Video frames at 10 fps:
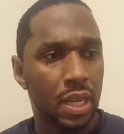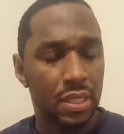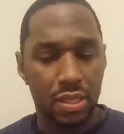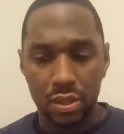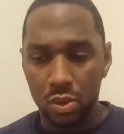
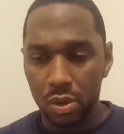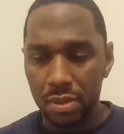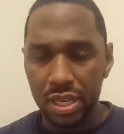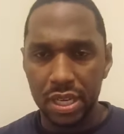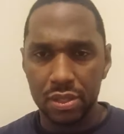As the Lord
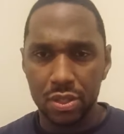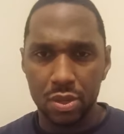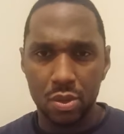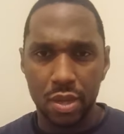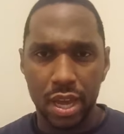began to
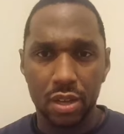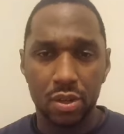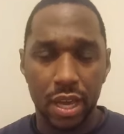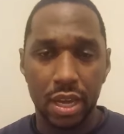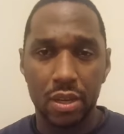do
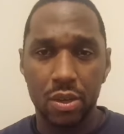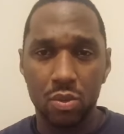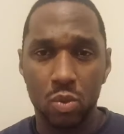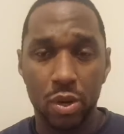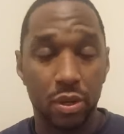that
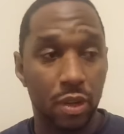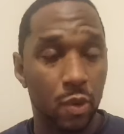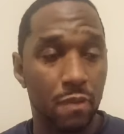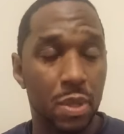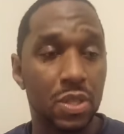good work that
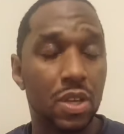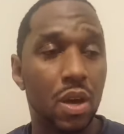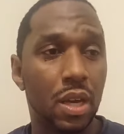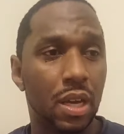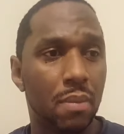we've been
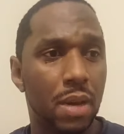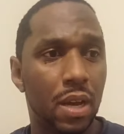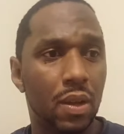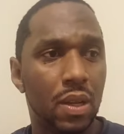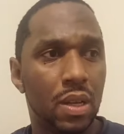talking
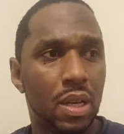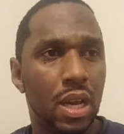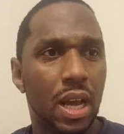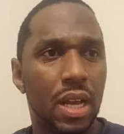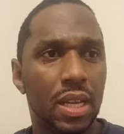about,
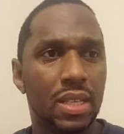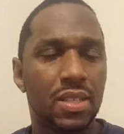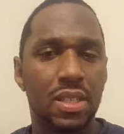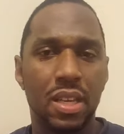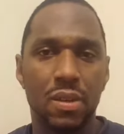
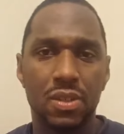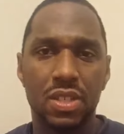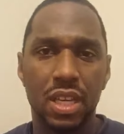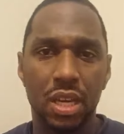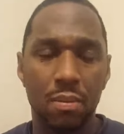instead of
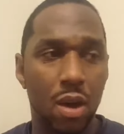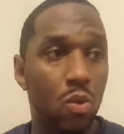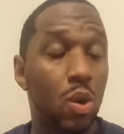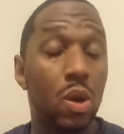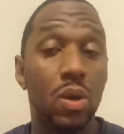seeing my
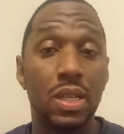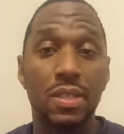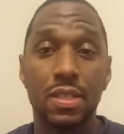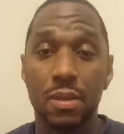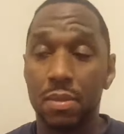world
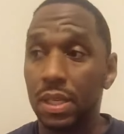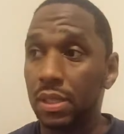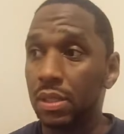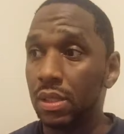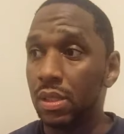as
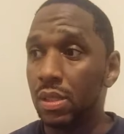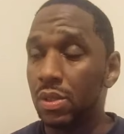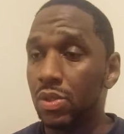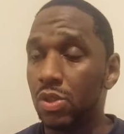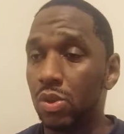something
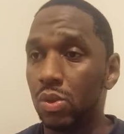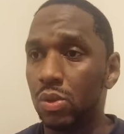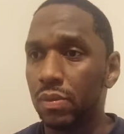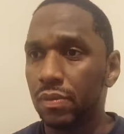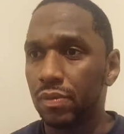
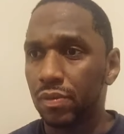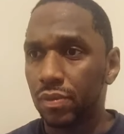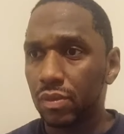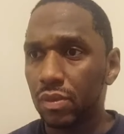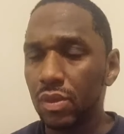to
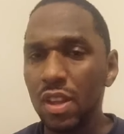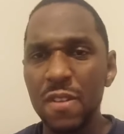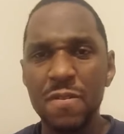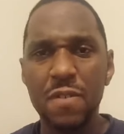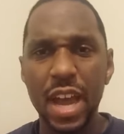
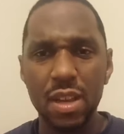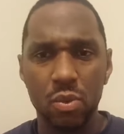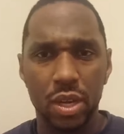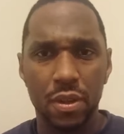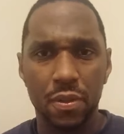
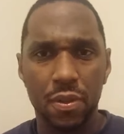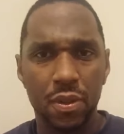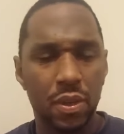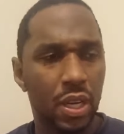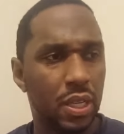fight with
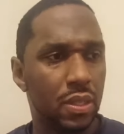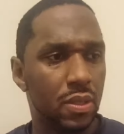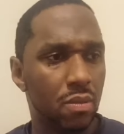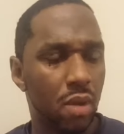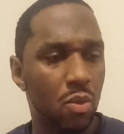
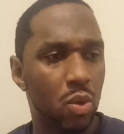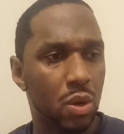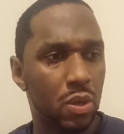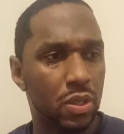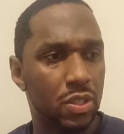and my
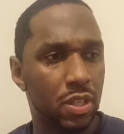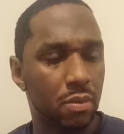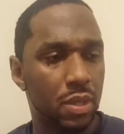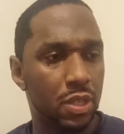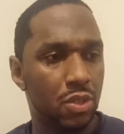world as
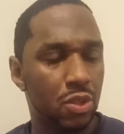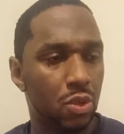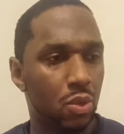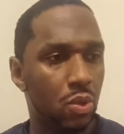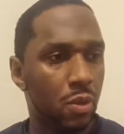something
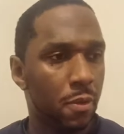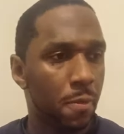to